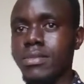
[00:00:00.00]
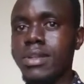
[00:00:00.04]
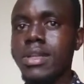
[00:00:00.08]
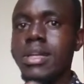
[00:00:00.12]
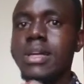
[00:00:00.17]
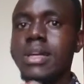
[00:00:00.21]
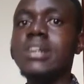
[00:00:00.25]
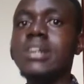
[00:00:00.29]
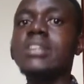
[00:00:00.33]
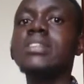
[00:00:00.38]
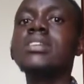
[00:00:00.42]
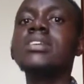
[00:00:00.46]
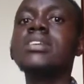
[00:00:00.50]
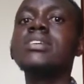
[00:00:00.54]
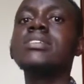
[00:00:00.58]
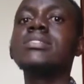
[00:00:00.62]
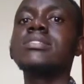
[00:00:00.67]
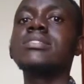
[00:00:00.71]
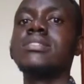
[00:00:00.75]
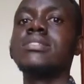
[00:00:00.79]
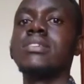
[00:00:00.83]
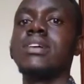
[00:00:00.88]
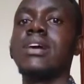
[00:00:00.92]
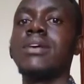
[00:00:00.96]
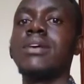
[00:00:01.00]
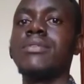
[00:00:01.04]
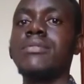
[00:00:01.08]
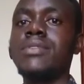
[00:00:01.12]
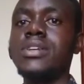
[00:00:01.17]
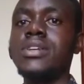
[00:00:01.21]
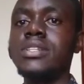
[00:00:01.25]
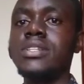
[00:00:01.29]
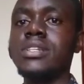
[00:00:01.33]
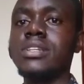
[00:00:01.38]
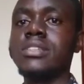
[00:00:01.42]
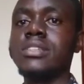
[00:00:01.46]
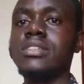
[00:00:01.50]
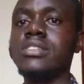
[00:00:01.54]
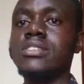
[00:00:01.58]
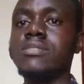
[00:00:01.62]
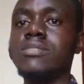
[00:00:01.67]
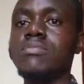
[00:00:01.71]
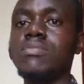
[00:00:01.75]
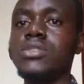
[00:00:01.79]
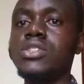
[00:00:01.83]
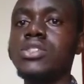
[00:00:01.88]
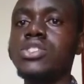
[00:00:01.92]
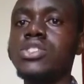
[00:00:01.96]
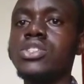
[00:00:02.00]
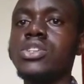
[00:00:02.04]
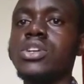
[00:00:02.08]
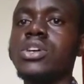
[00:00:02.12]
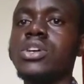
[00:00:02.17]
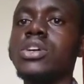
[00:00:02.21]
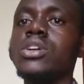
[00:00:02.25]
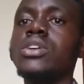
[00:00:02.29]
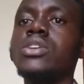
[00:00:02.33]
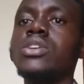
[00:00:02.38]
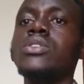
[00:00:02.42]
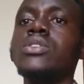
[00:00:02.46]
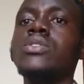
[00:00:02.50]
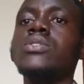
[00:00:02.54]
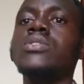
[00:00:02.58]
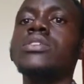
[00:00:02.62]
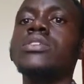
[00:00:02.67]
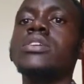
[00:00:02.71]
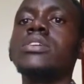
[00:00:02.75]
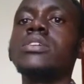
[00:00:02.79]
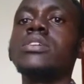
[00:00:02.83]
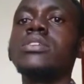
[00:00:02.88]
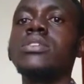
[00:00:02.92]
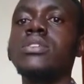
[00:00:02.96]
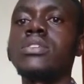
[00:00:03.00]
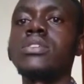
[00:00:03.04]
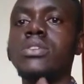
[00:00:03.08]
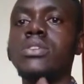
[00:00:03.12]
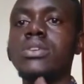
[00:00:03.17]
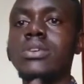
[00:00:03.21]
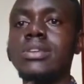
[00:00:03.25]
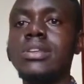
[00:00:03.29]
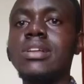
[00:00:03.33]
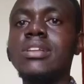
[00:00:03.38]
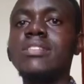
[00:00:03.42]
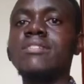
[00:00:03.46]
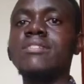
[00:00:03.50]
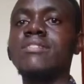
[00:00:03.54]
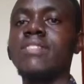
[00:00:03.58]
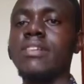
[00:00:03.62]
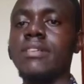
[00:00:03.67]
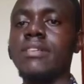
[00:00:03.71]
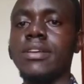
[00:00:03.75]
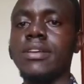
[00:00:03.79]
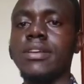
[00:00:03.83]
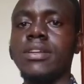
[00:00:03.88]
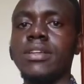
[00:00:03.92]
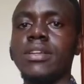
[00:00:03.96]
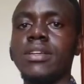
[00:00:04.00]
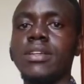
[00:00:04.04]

unless they are reading the speech during your delivery.